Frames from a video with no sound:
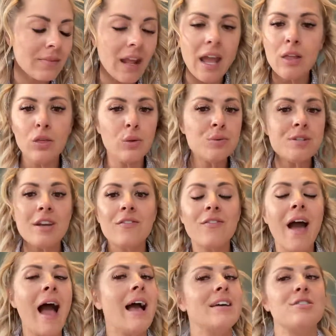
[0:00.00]
And losing
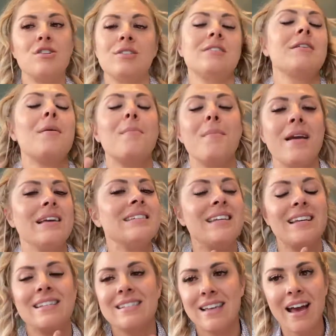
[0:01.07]
fat is just an
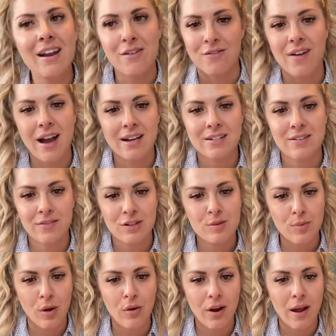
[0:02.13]
amazing side effect of this
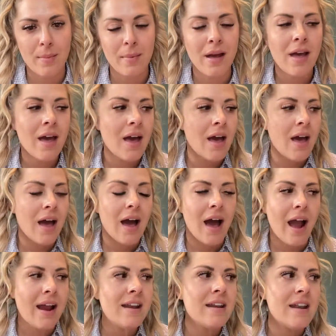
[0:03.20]
program.
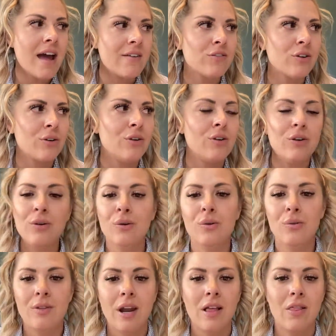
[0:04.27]
I never knew
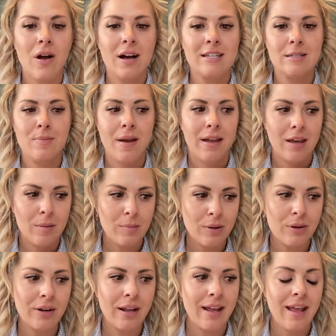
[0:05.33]
that I lost my
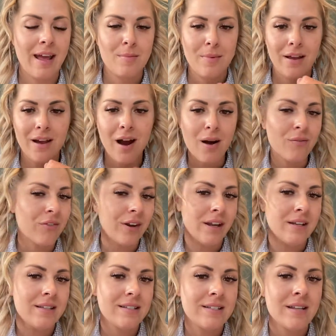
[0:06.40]
community and my
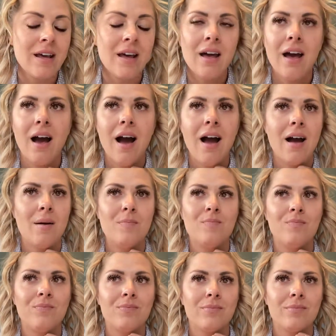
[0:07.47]
confidence
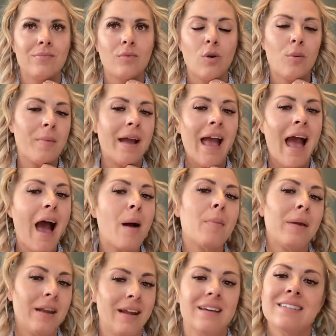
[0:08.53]
or my
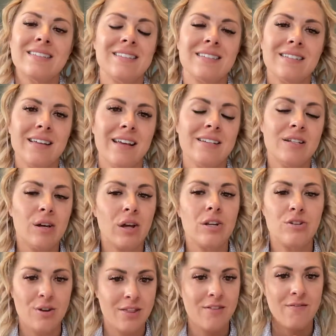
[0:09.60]
happiness until I
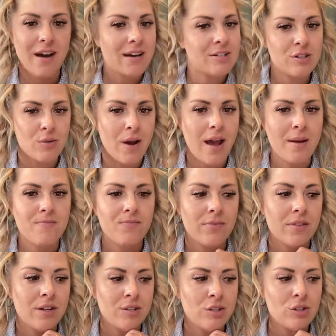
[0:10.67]
joined the faster way.
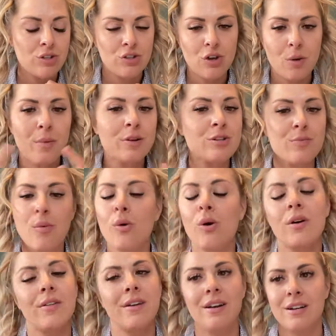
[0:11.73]
This is so much more
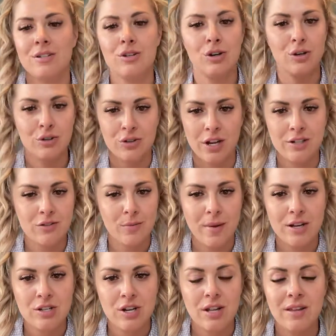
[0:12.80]
than an internal
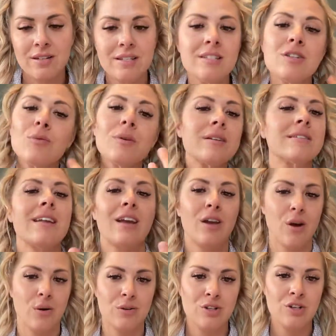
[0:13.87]
transformation. This is the reason I
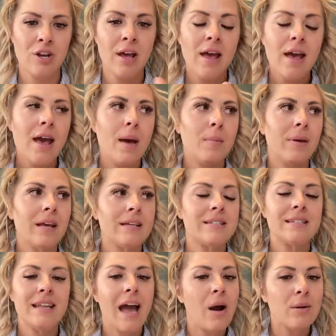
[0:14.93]
coach, because
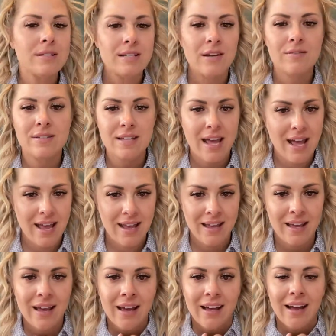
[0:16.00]
now instead of saying,
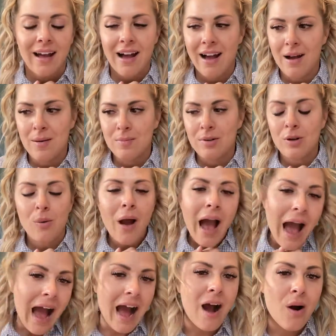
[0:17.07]

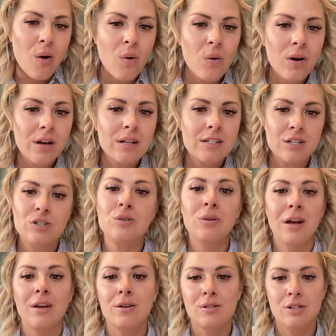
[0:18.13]
how did you
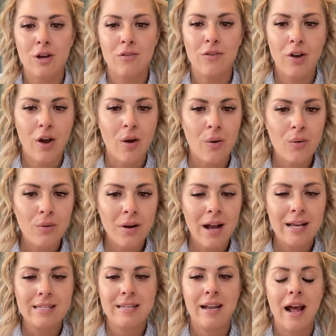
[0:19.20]
let yourself go?
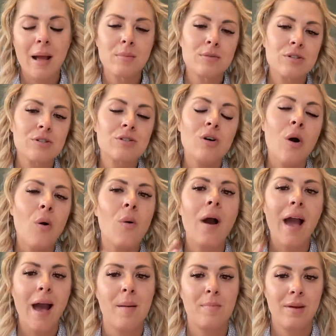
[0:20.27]
I said, I'm so
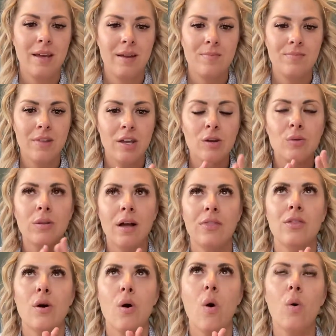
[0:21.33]
happy that you let
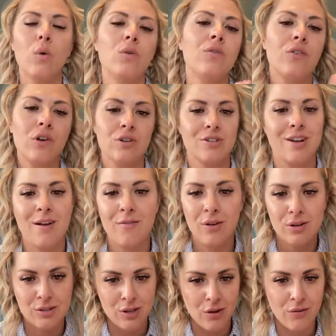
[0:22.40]
the old version of
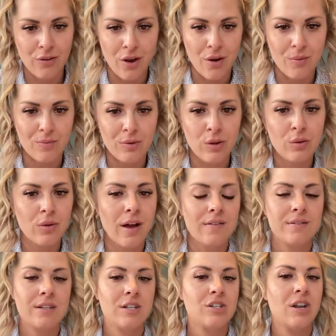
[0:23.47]
yourself go. You left
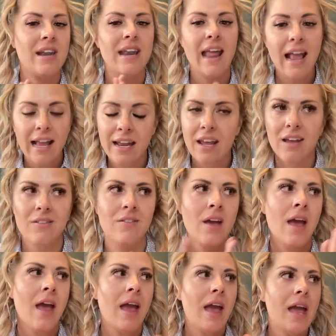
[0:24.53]
such a negative
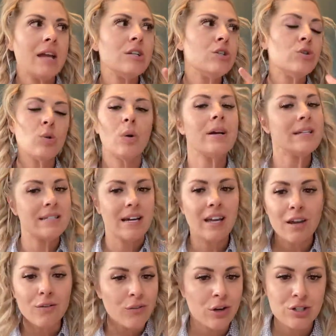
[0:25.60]
and
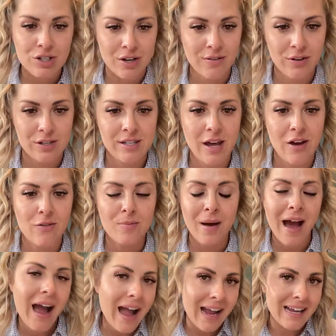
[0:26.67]
joy-sucking version of yourself
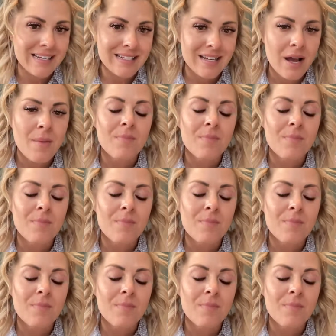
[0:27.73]
behind.